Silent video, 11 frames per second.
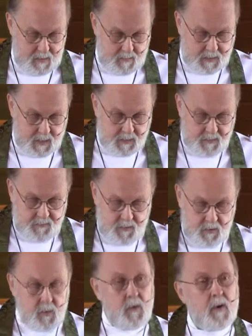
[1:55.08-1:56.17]
But such a
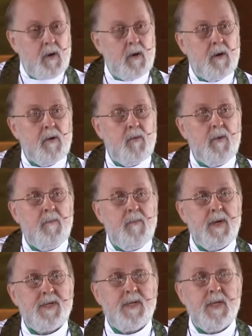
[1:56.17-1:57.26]
view would
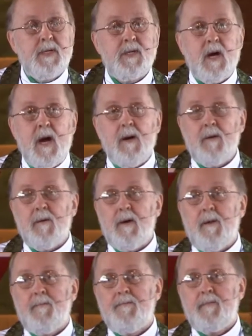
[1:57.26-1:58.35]
miss entirely
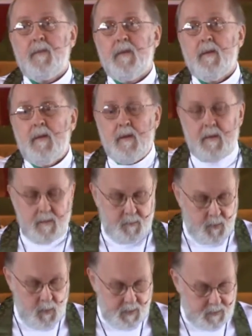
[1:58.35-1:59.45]
the
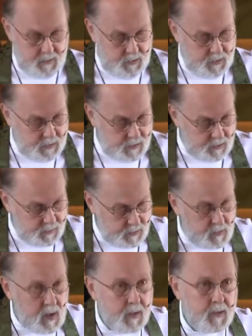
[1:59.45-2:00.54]
point that Jesus was
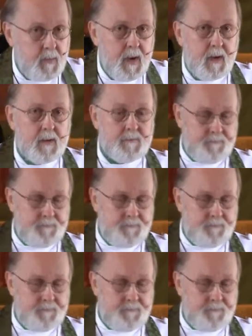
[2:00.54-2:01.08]
trying to make.